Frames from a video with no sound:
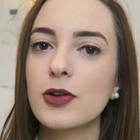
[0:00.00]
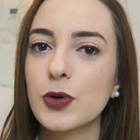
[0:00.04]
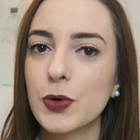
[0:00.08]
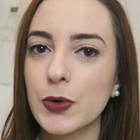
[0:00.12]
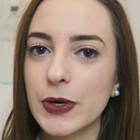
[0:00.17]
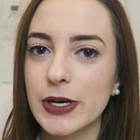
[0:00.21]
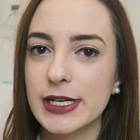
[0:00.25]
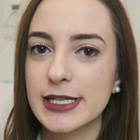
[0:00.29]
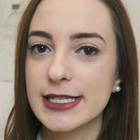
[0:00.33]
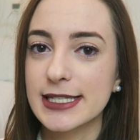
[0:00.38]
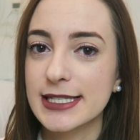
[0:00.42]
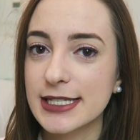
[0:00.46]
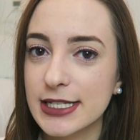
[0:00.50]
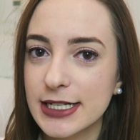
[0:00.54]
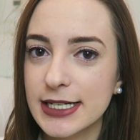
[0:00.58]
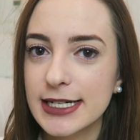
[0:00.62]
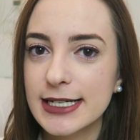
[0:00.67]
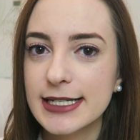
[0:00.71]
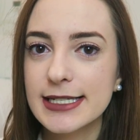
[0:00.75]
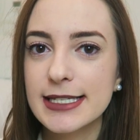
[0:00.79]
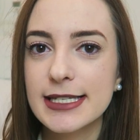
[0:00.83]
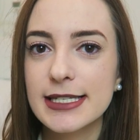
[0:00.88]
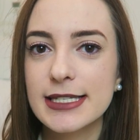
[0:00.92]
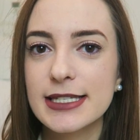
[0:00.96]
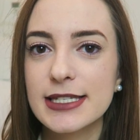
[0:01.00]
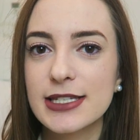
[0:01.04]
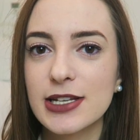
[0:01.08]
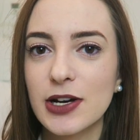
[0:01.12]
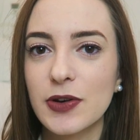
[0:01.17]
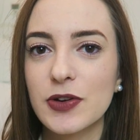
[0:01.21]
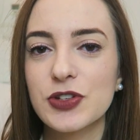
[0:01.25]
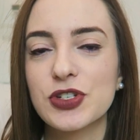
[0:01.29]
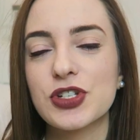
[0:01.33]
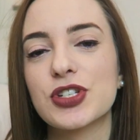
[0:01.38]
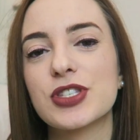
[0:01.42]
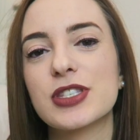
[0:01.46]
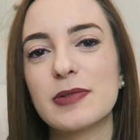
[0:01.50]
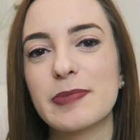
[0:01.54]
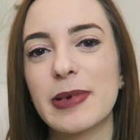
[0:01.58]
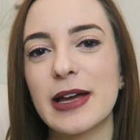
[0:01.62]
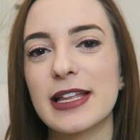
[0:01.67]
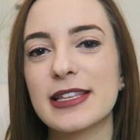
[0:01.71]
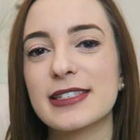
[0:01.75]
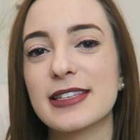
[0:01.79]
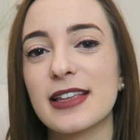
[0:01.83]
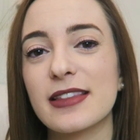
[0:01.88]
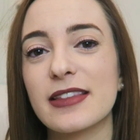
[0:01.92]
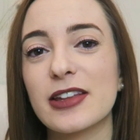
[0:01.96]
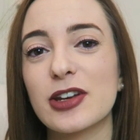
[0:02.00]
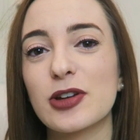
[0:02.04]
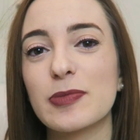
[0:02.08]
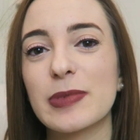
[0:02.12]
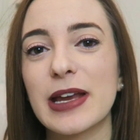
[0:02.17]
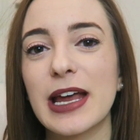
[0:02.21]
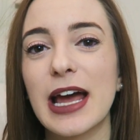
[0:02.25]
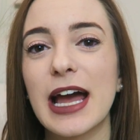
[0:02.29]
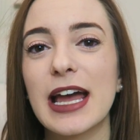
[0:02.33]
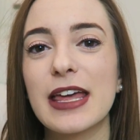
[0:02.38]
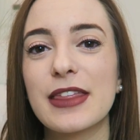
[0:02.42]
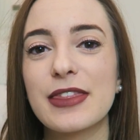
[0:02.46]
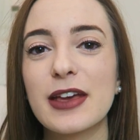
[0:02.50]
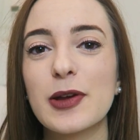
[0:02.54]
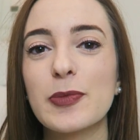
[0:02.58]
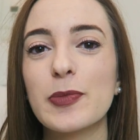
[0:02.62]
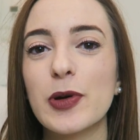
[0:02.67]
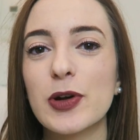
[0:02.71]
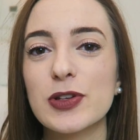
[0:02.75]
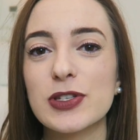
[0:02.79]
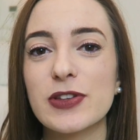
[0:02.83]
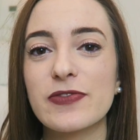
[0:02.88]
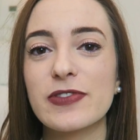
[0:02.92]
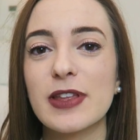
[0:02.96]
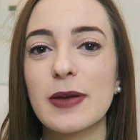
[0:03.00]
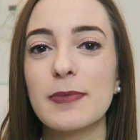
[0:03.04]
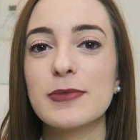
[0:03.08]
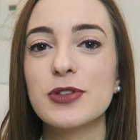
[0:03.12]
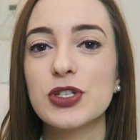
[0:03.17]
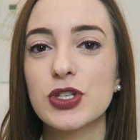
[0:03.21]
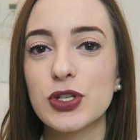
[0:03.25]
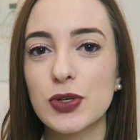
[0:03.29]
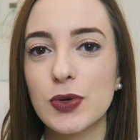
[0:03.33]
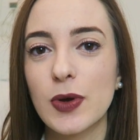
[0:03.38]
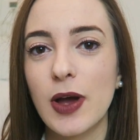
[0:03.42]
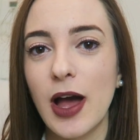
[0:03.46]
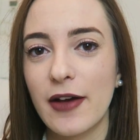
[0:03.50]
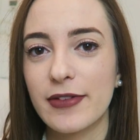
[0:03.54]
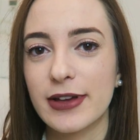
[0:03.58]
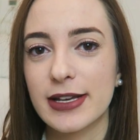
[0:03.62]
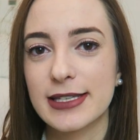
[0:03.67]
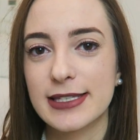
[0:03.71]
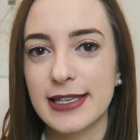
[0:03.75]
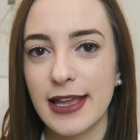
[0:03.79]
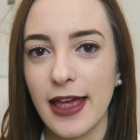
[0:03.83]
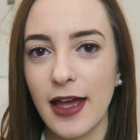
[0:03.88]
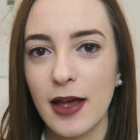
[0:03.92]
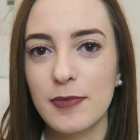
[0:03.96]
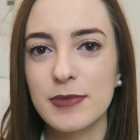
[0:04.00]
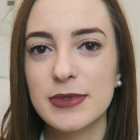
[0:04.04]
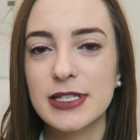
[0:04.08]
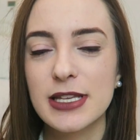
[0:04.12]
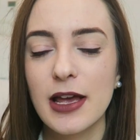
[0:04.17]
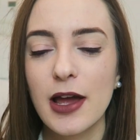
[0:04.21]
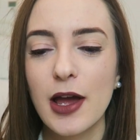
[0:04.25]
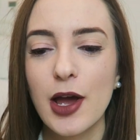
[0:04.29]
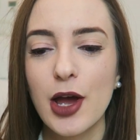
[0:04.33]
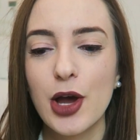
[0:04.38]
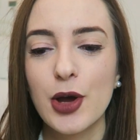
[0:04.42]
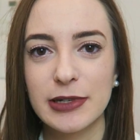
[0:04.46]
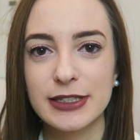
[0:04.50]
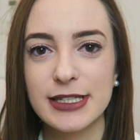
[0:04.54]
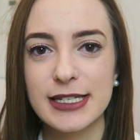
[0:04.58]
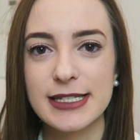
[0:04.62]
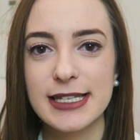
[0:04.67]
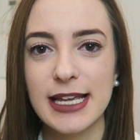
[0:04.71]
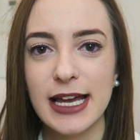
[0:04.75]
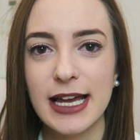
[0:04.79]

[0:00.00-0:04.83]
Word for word: course does, so it just depends a little bit. I think most of them do have exams, but the